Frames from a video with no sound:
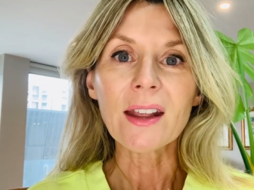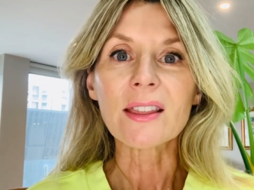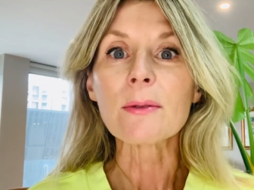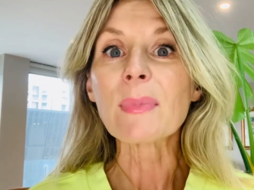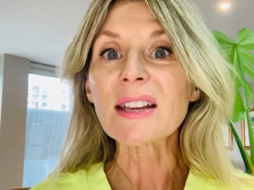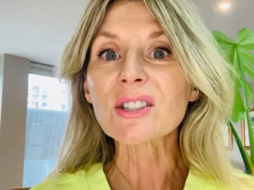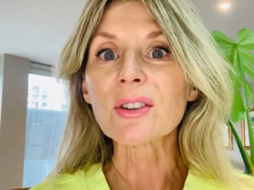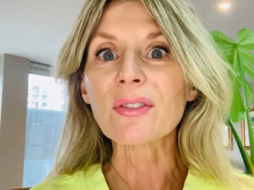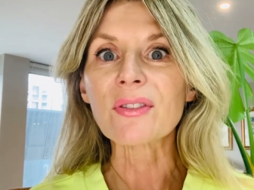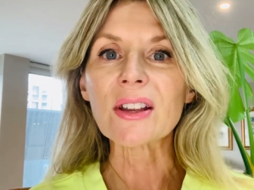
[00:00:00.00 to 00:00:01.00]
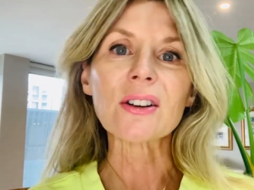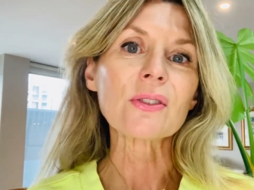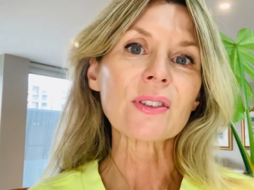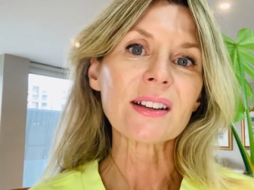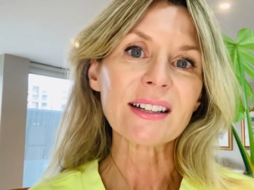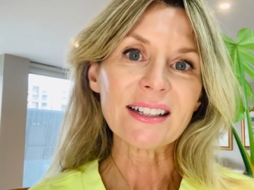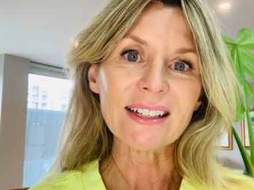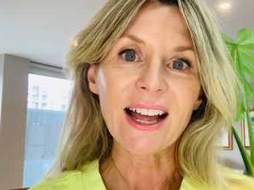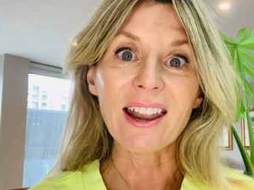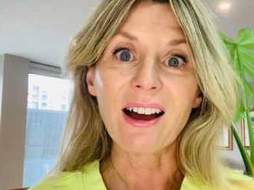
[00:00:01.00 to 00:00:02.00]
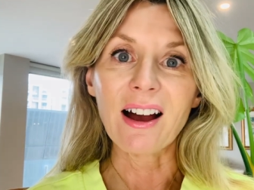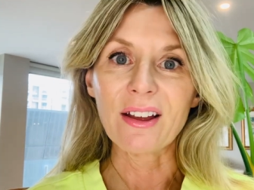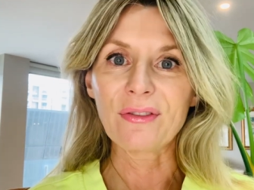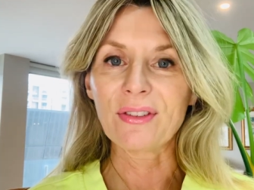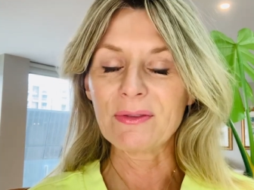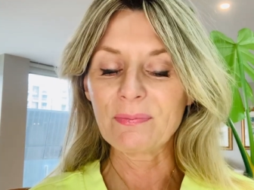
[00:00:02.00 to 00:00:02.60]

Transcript: that makes you feel alive.